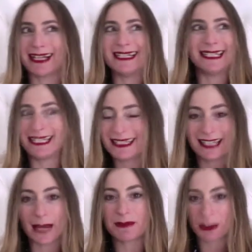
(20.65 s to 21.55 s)

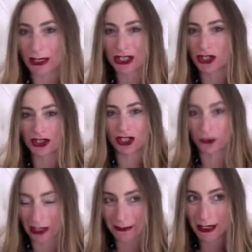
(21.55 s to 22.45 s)
Adidas-type sweatshirt to the
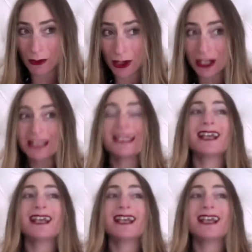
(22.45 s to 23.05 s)
Grammy Awards,